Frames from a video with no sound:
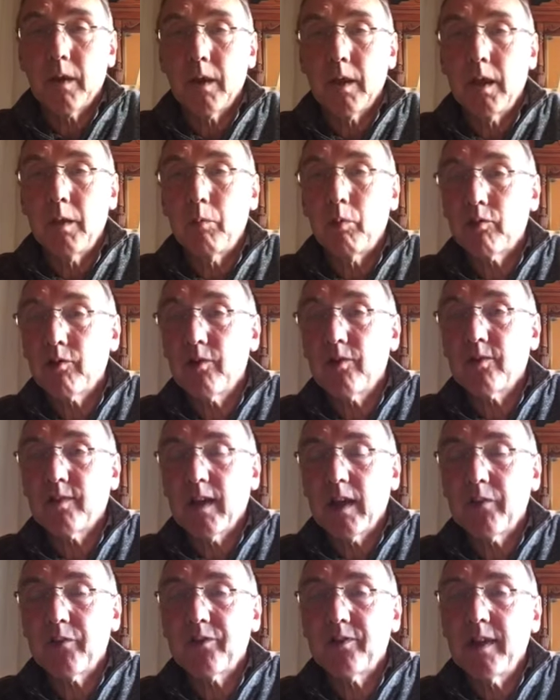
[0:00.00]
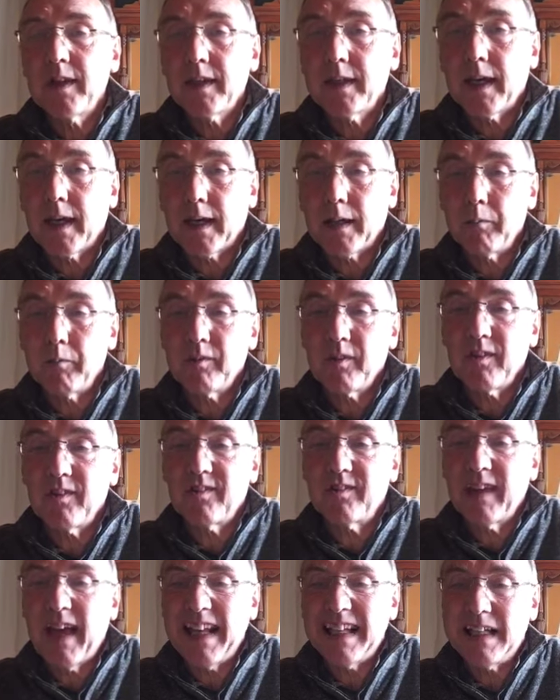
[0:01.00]
He wasn't self seeking, he was a
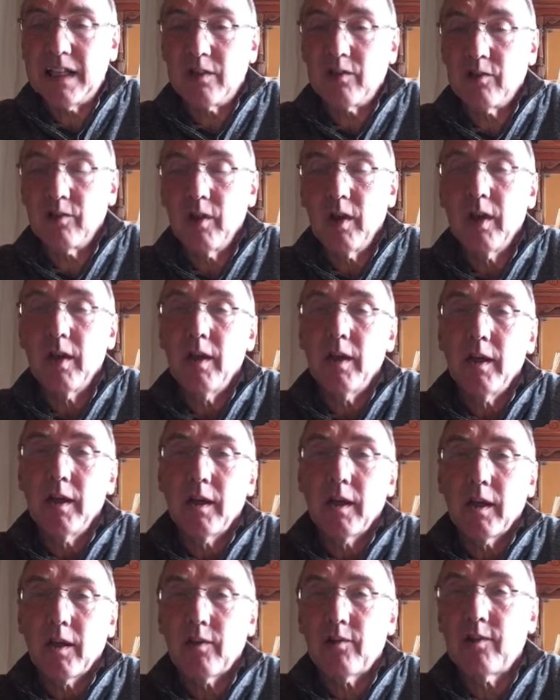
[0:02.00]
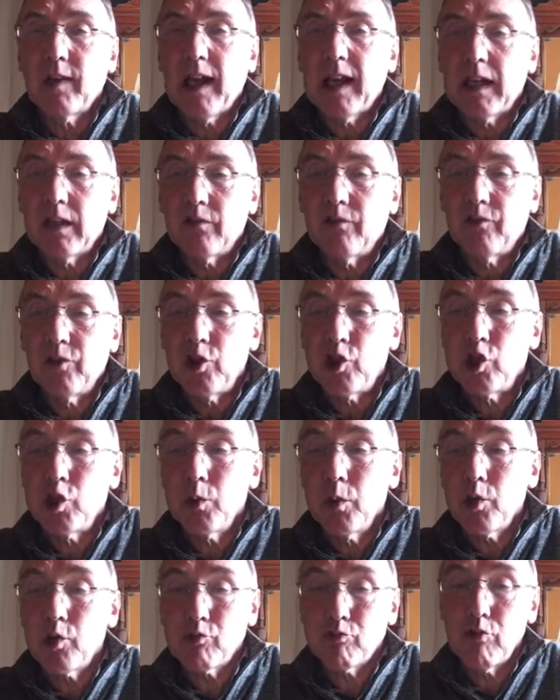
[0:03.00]
zealot, a zealot for
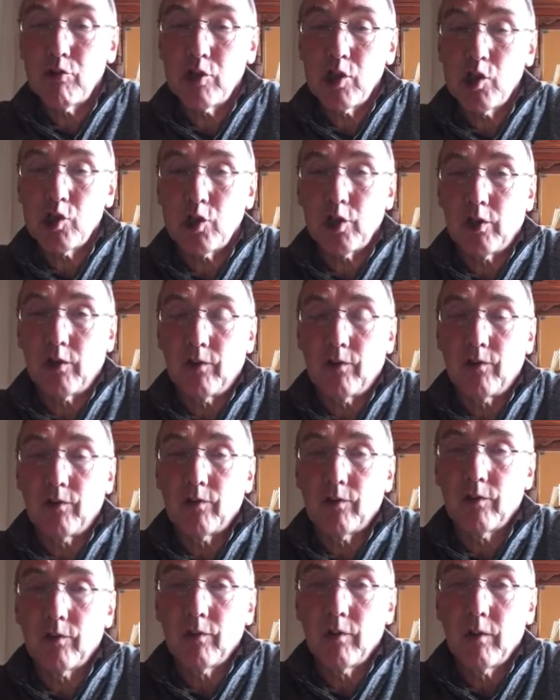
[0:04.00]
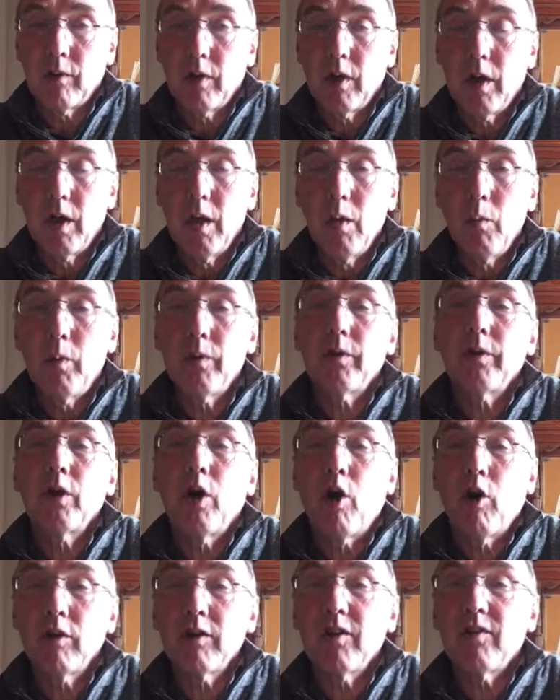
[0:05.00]
Jewish traditions, with an
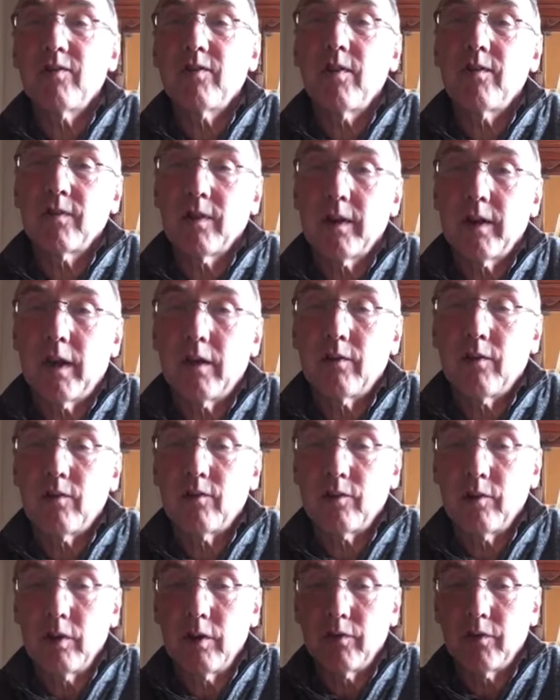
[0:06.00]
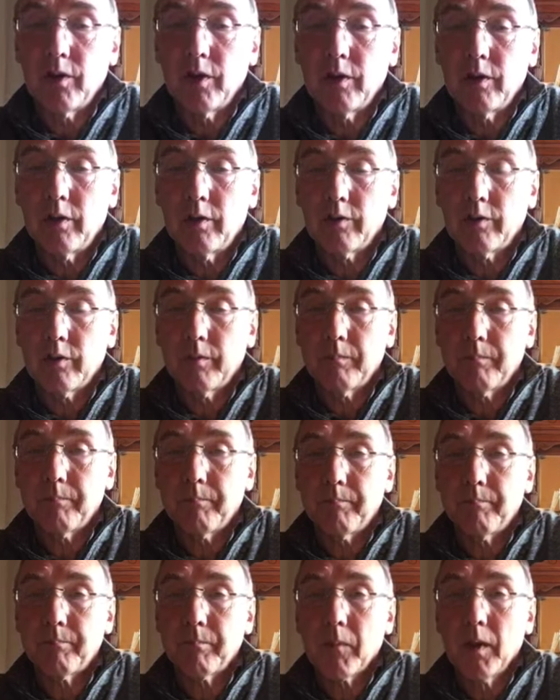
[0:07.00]
honest desire to serve God.
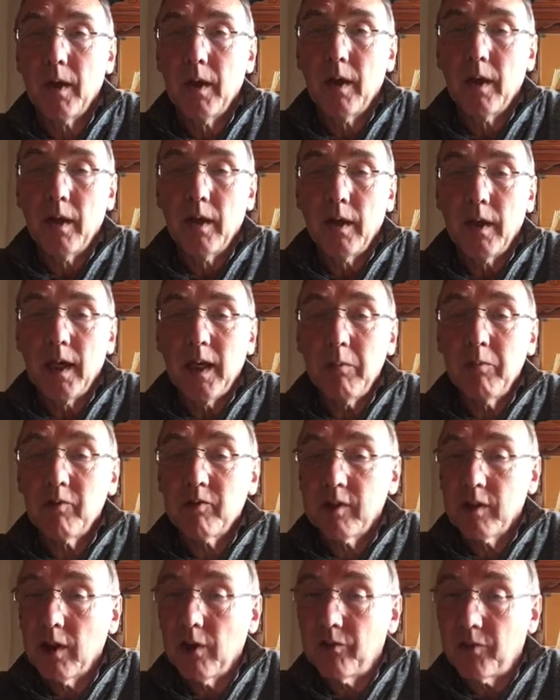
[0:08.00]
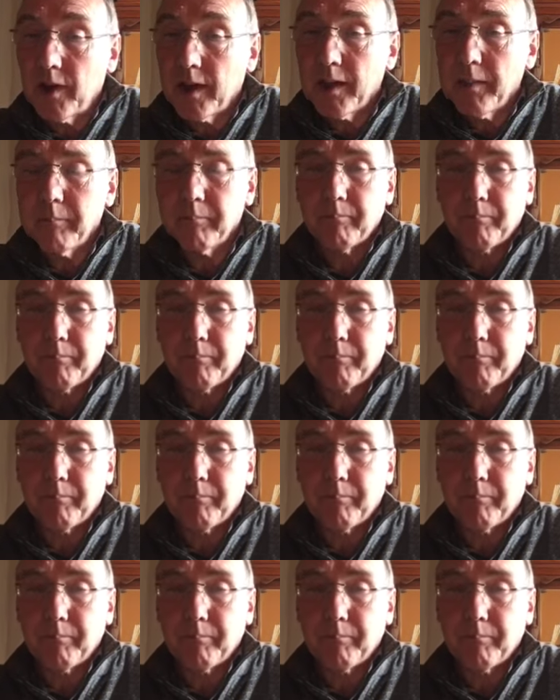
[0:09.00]
He was loving.